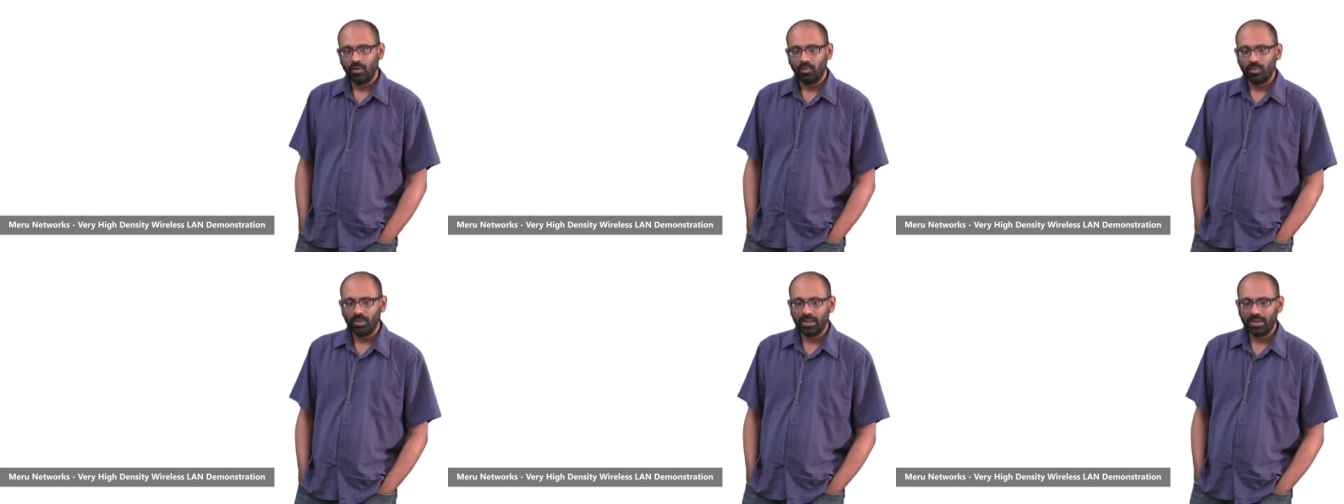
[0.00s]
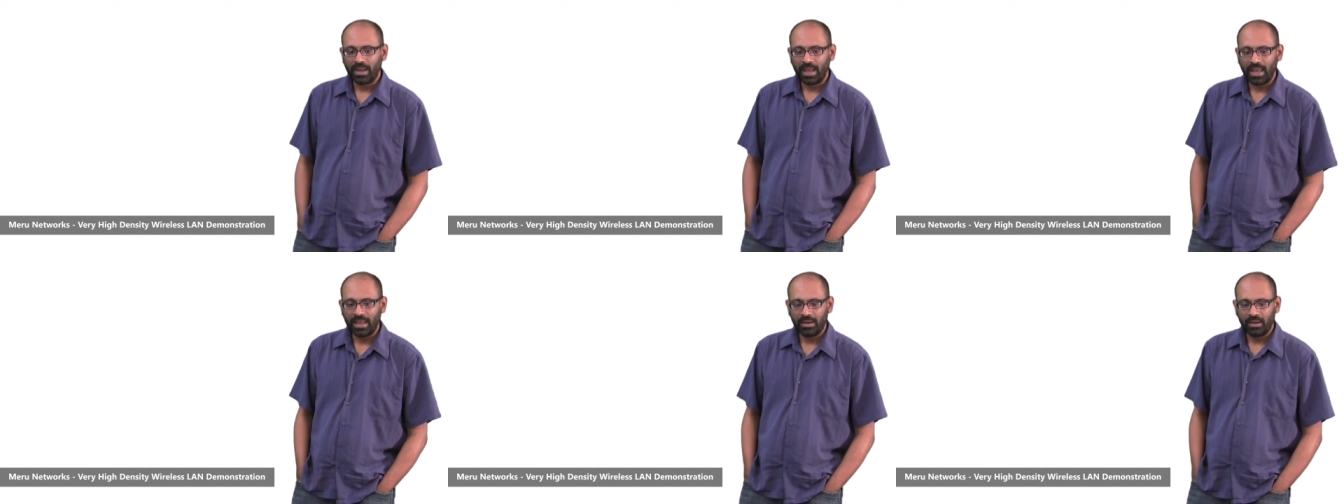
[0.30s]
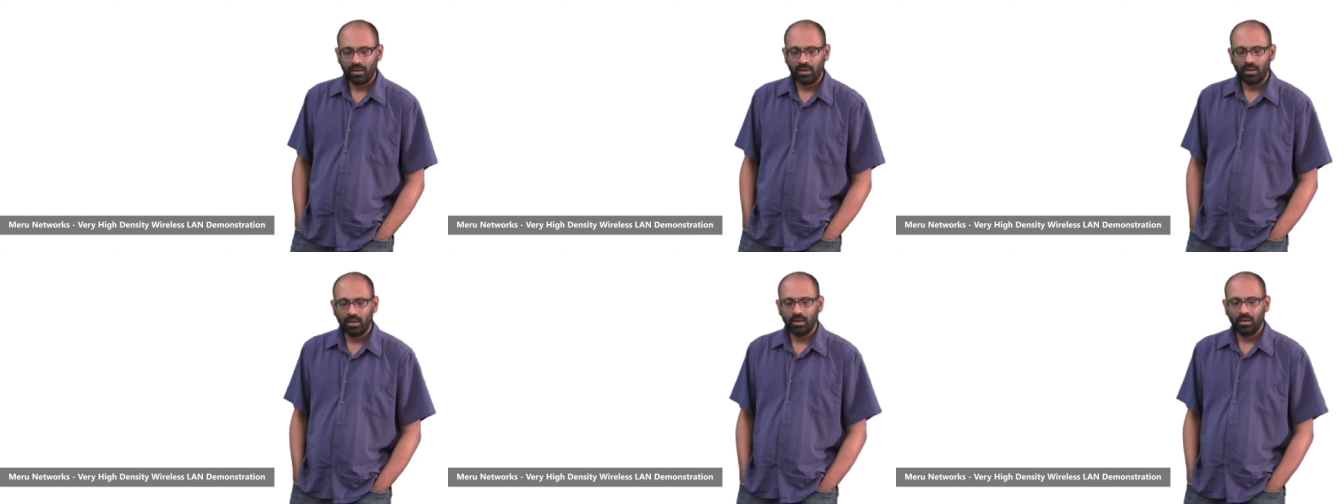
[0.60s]
we
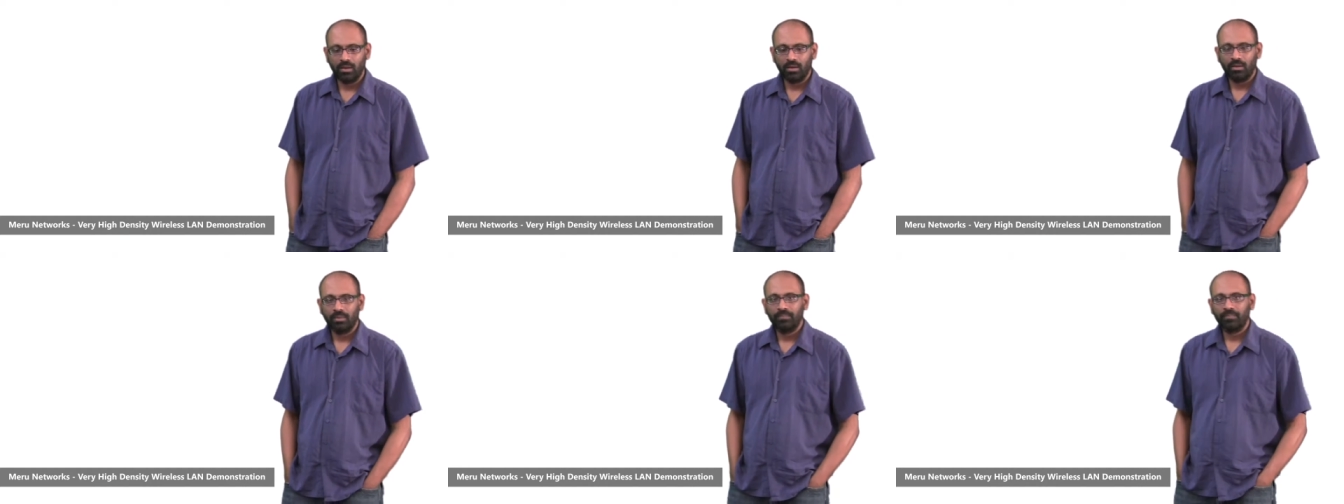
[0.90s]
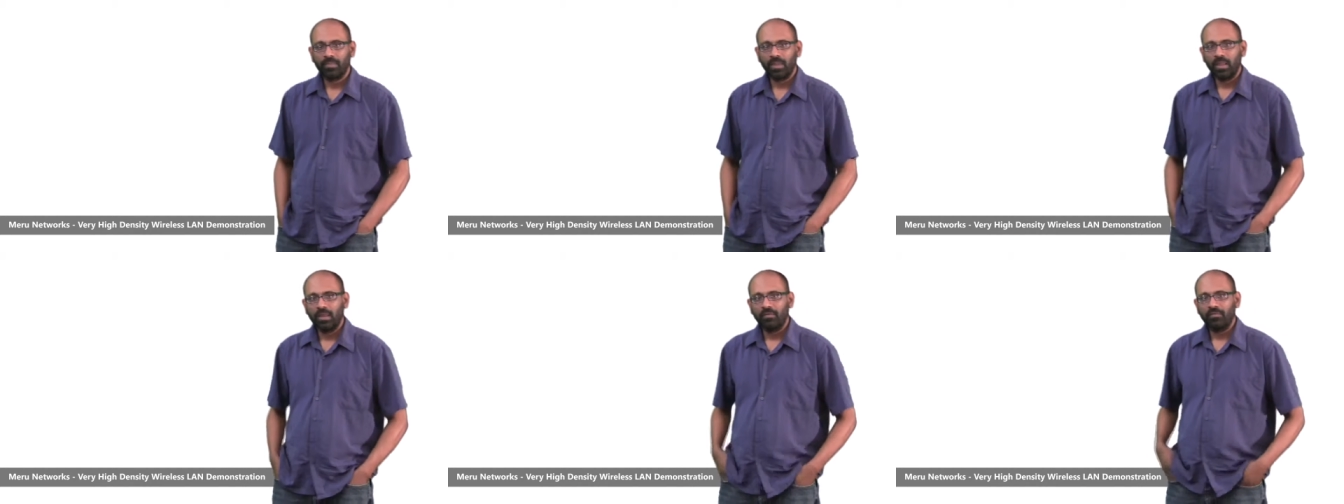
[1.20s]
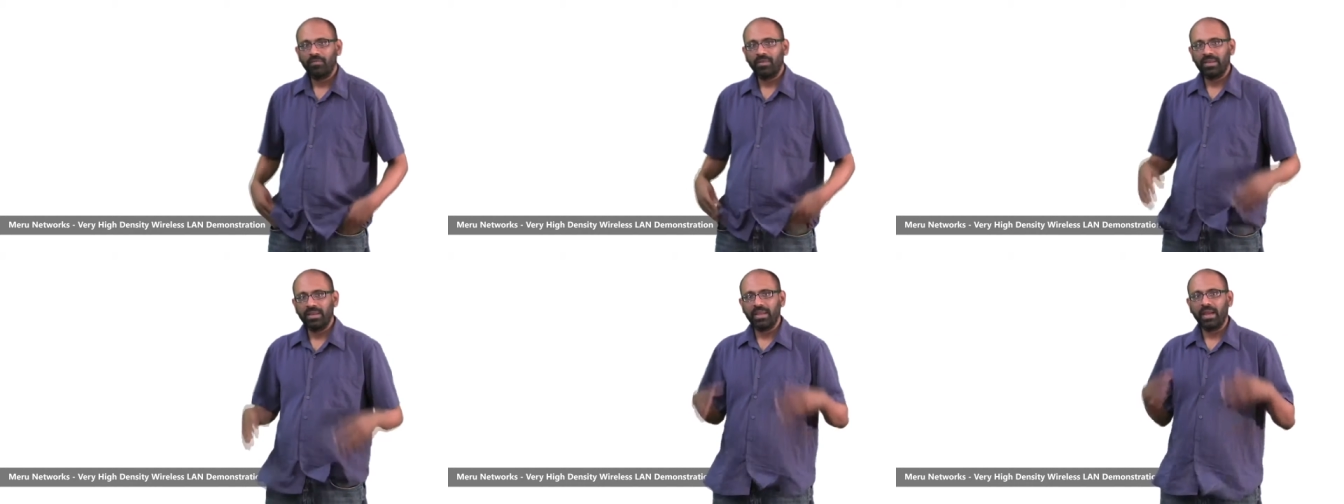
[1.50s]
ran a
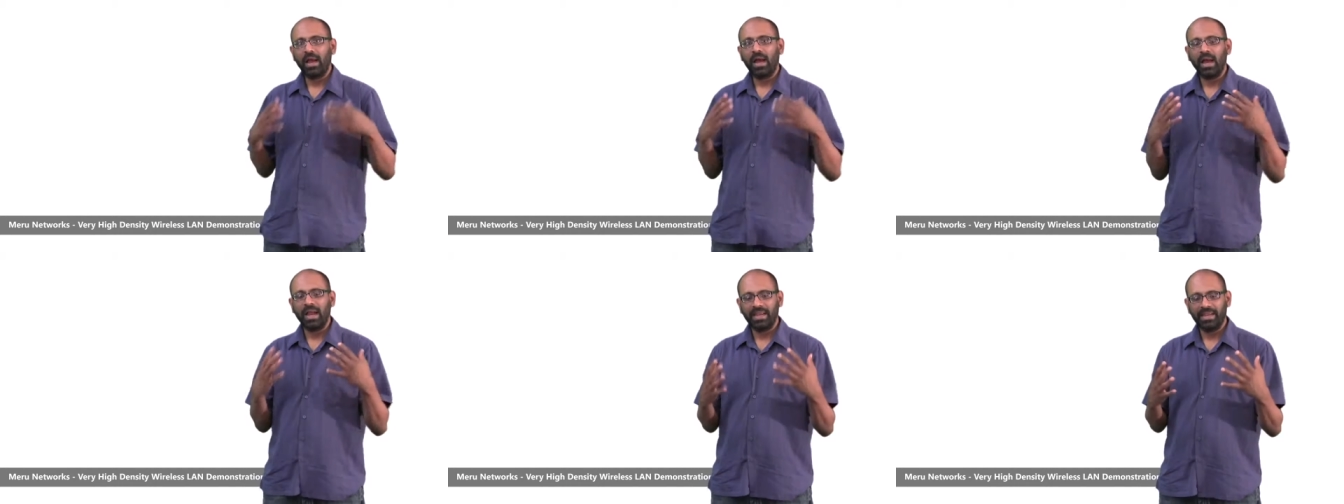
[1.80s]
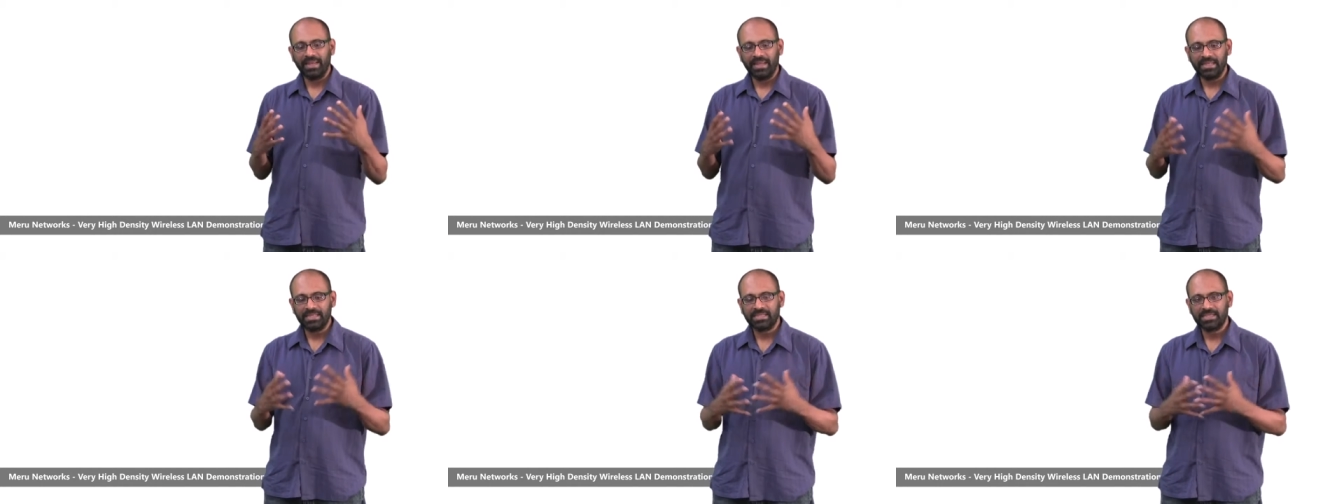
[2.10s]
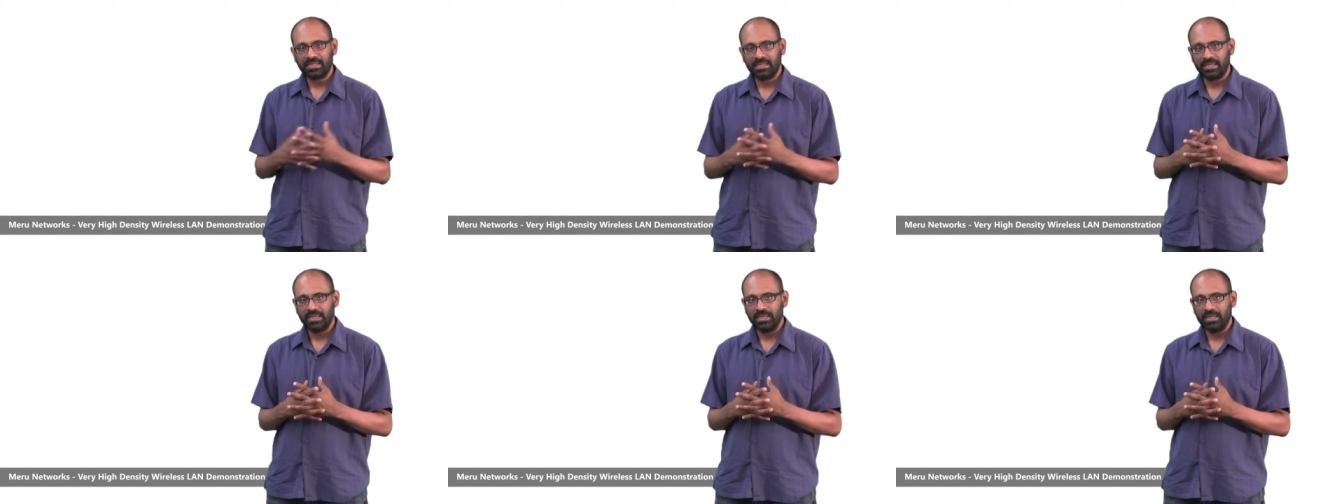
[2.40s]
very high
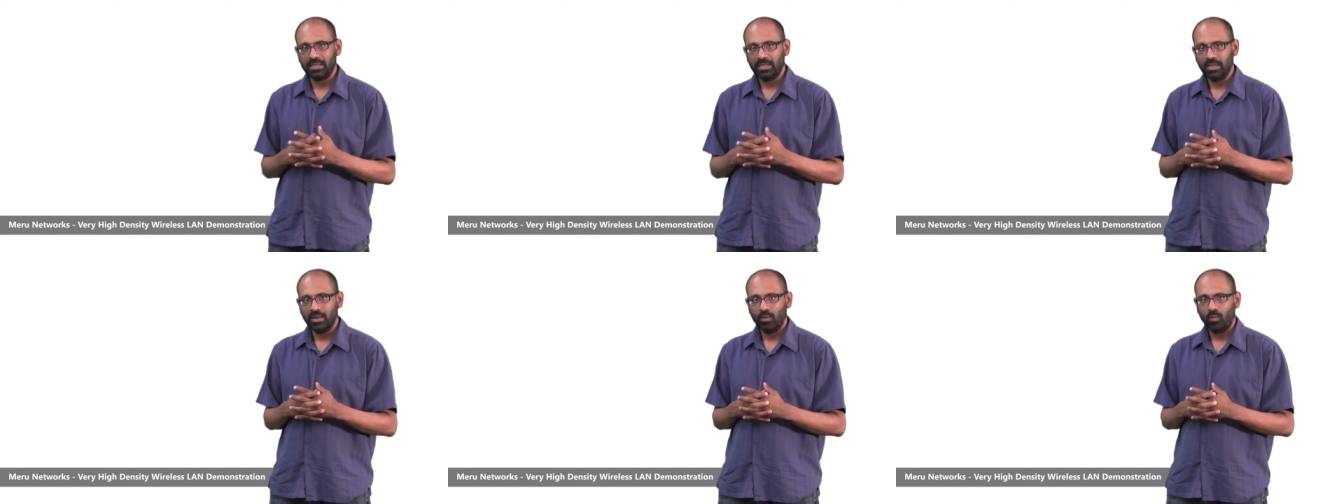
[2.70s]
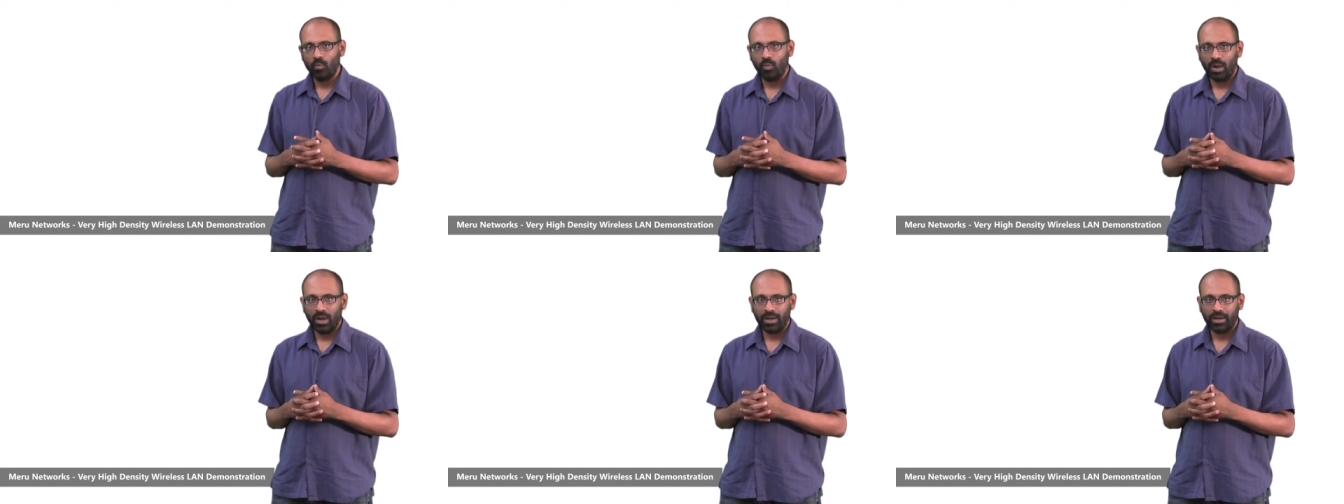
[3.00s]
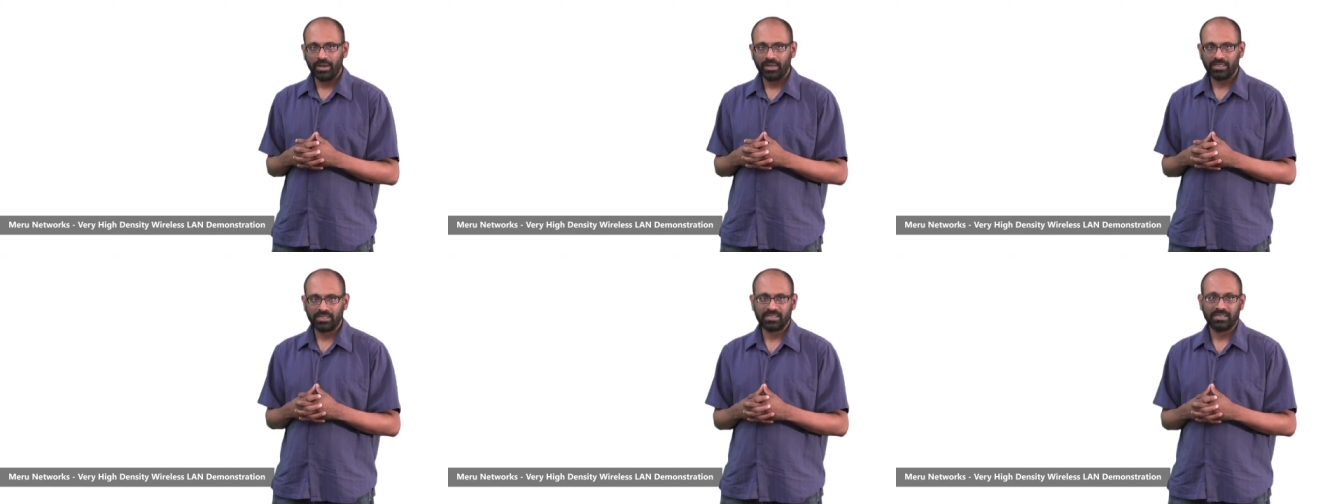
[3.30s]
density
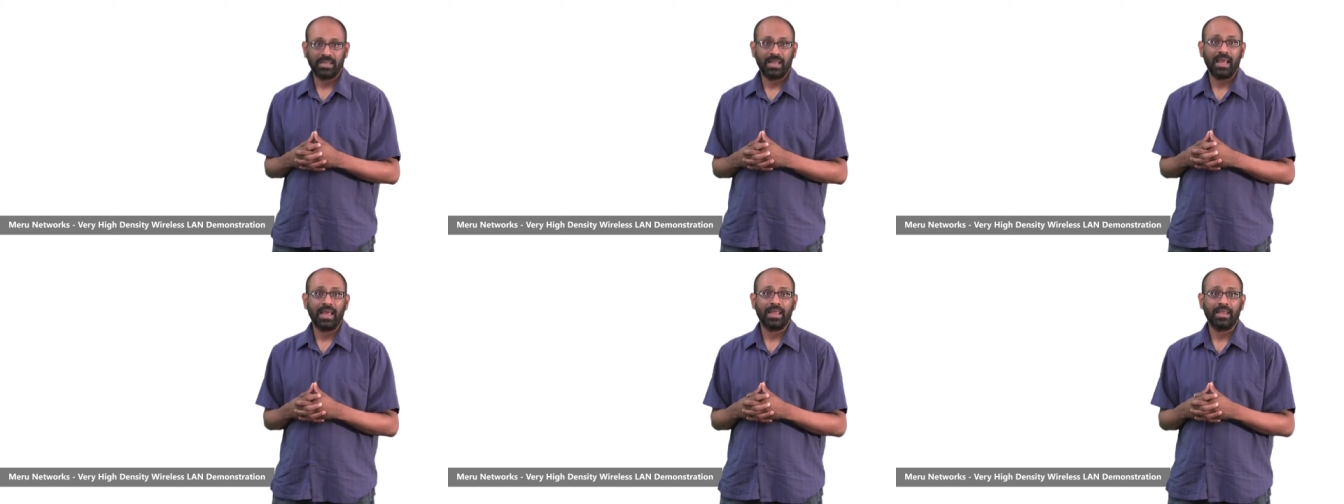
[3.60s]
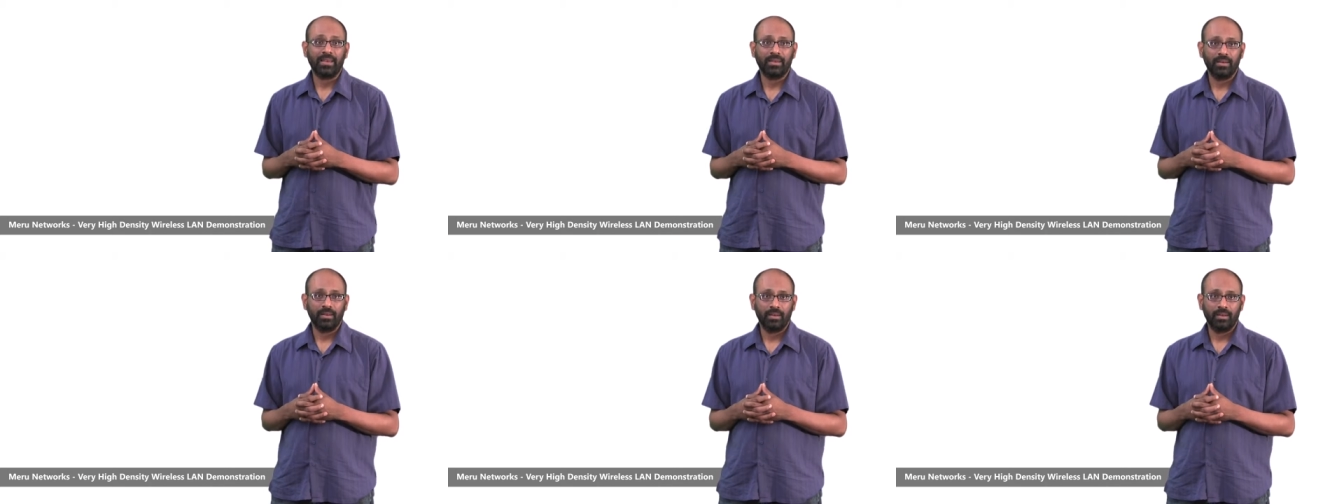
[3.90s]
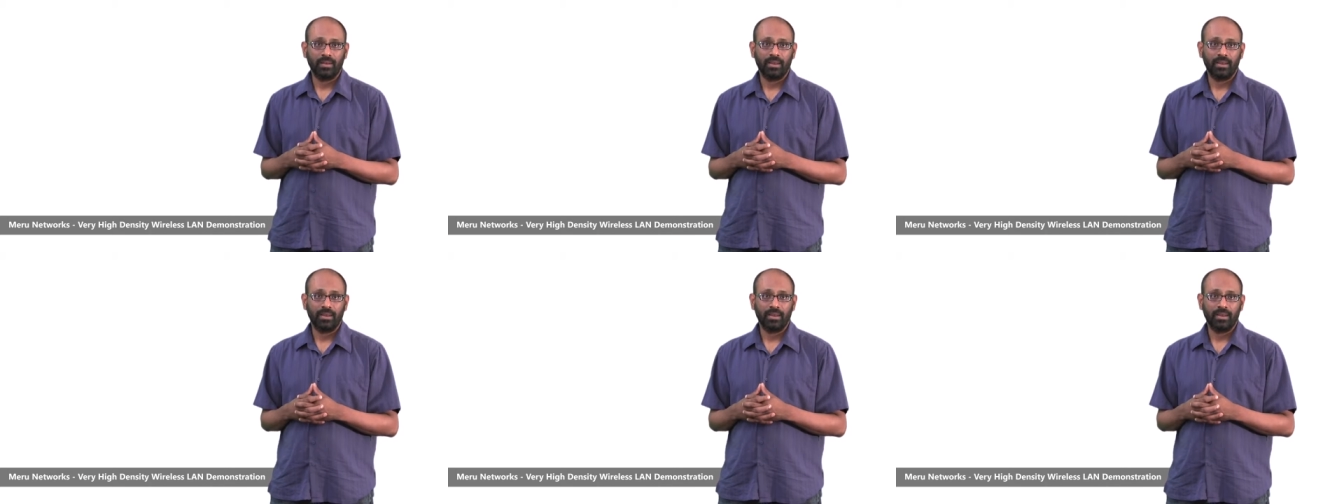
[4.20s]
wireless LAN